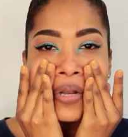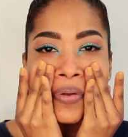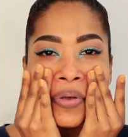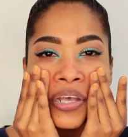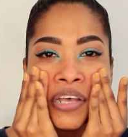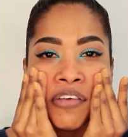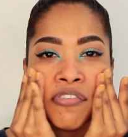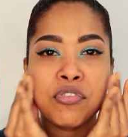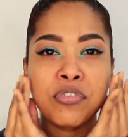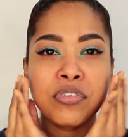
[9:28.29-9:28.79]
By the
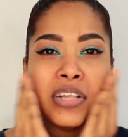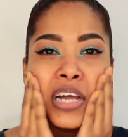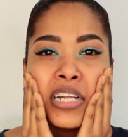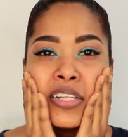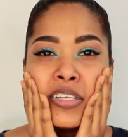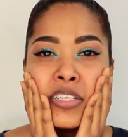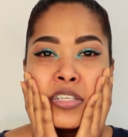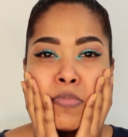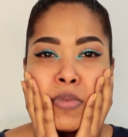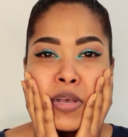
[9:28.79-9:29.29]
way, if you
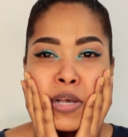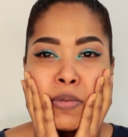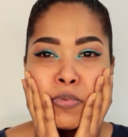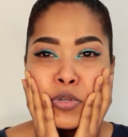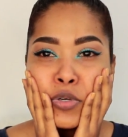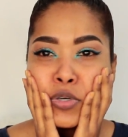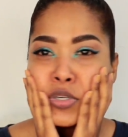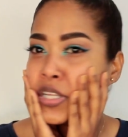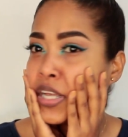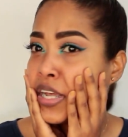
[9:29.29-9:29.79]
like this makeup
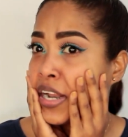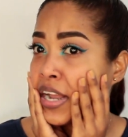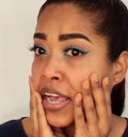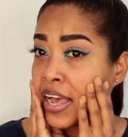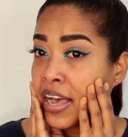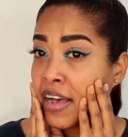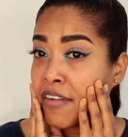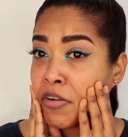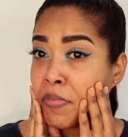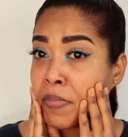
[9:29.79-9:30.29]
look that I
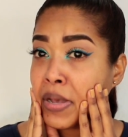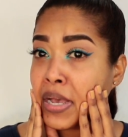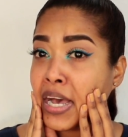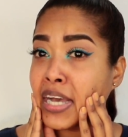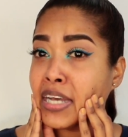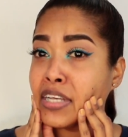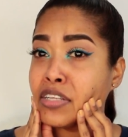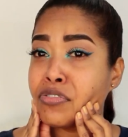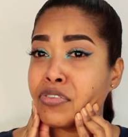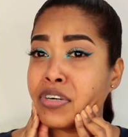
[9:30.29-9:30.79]
have on my
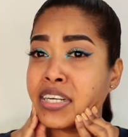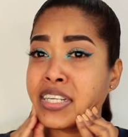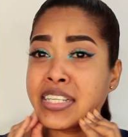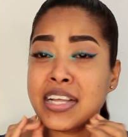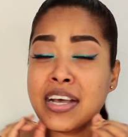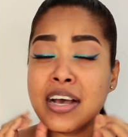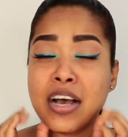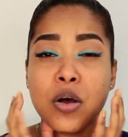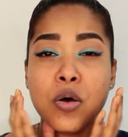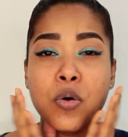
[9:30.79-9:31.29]
eyes right
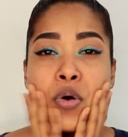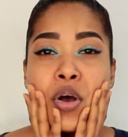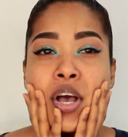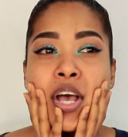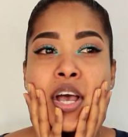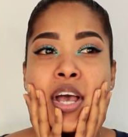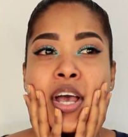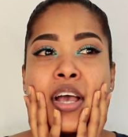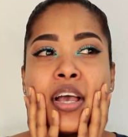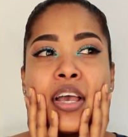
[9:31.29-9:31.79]
now,
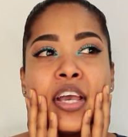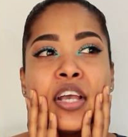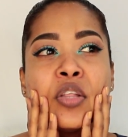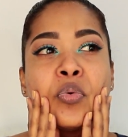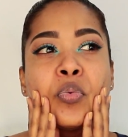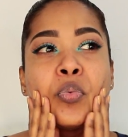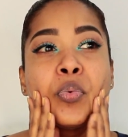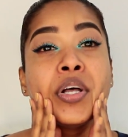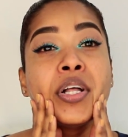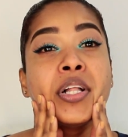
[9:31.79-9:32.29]

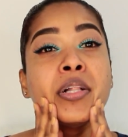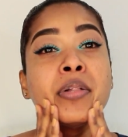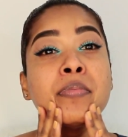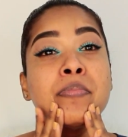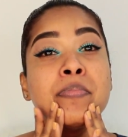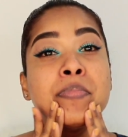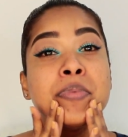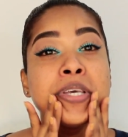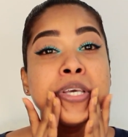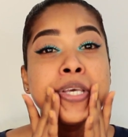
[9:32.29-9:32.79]
it will
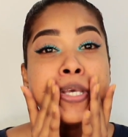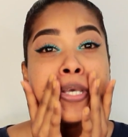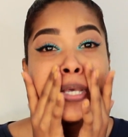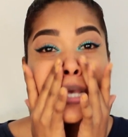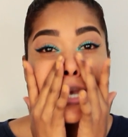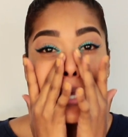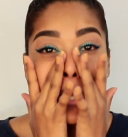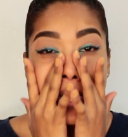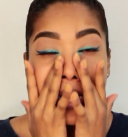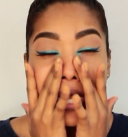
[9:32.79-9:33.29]

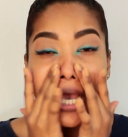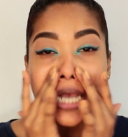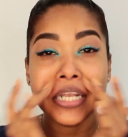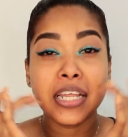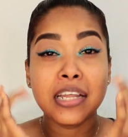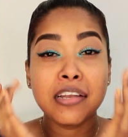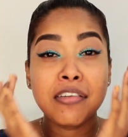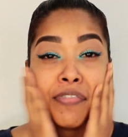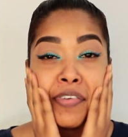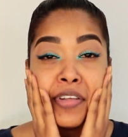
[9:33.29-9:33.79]
be, I
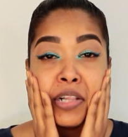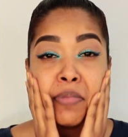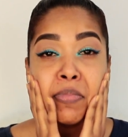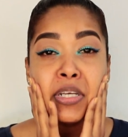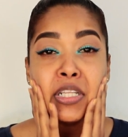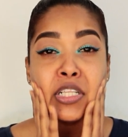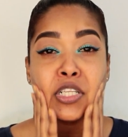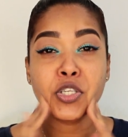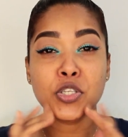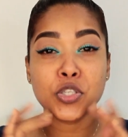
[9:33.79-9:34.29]
did film
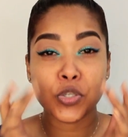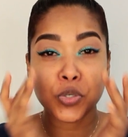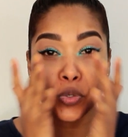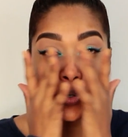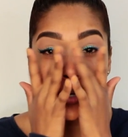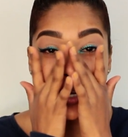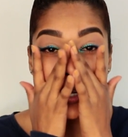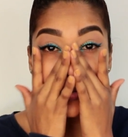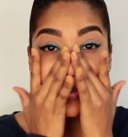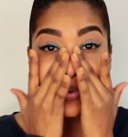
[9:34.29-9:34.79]
it,
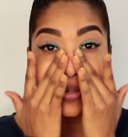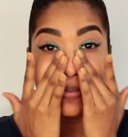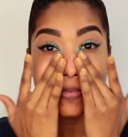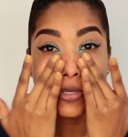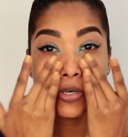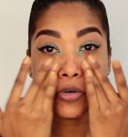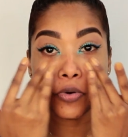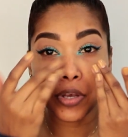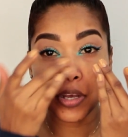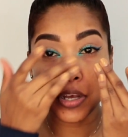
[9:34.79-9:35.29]
so it will
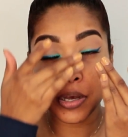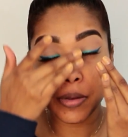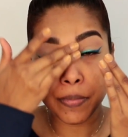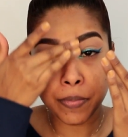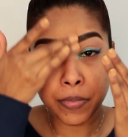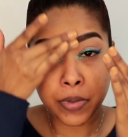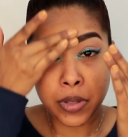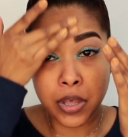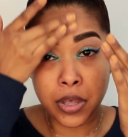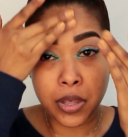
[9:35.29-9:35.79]
be going
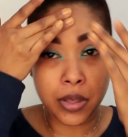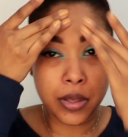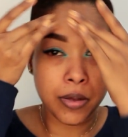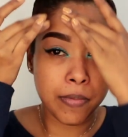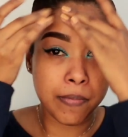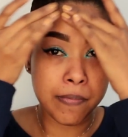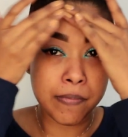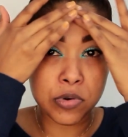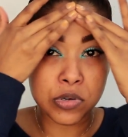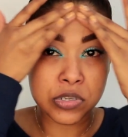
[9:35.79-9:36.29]
up
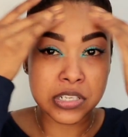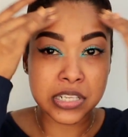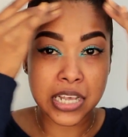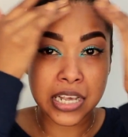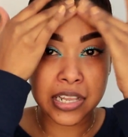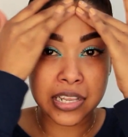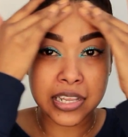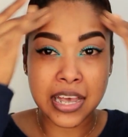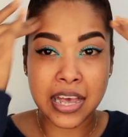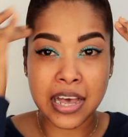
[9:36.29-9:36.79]
most
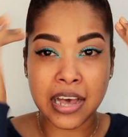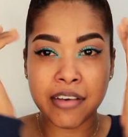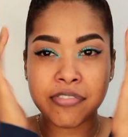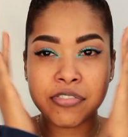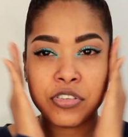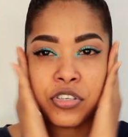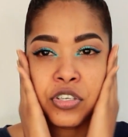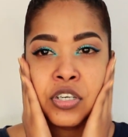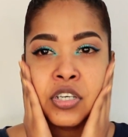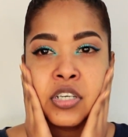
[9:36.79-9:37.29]
likely
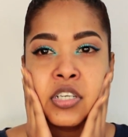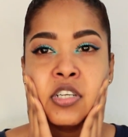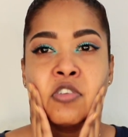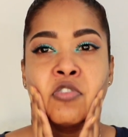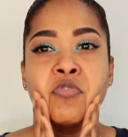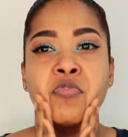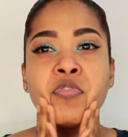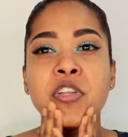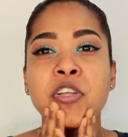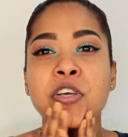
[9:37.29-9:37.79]
after
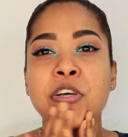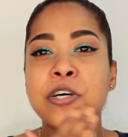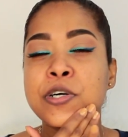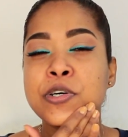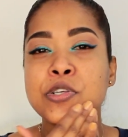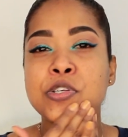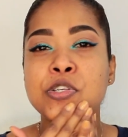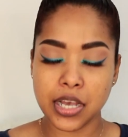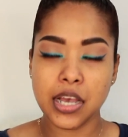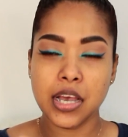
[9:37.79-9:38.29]
this
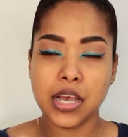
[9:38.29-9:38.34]
video.